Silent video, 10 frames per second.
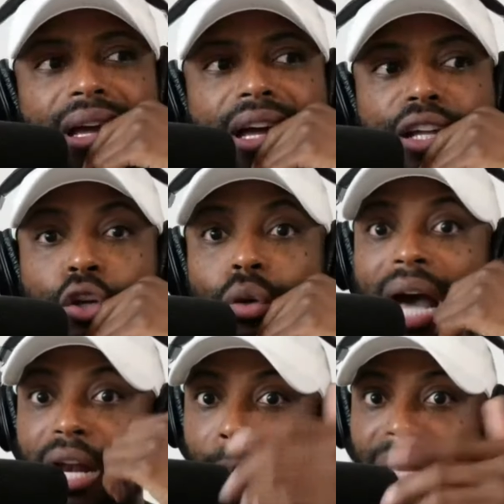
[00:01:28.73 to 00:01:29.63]
you got a
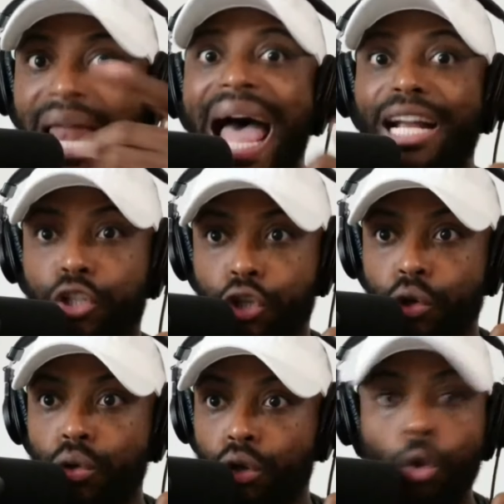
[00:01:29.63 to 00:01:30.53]
black dude
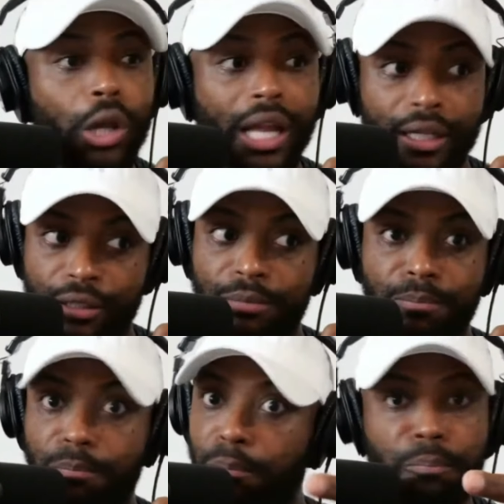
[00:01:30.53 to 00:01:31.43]
who looks
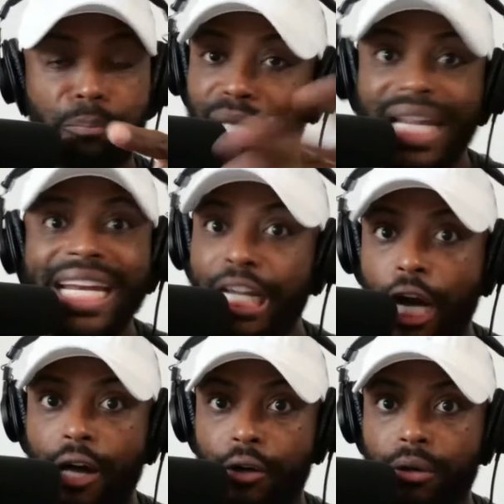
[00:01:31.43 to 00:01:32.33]
plenty
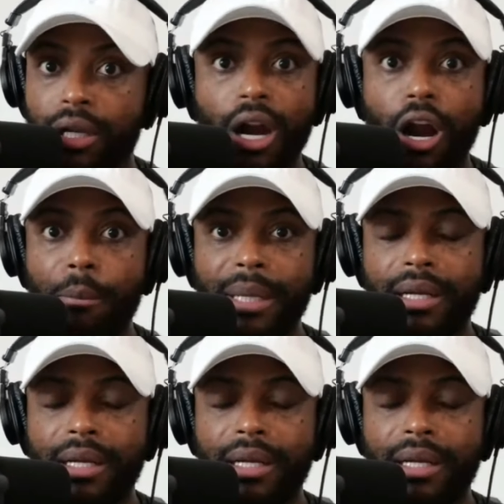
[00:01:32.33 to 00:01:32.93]
gutter. You hear me?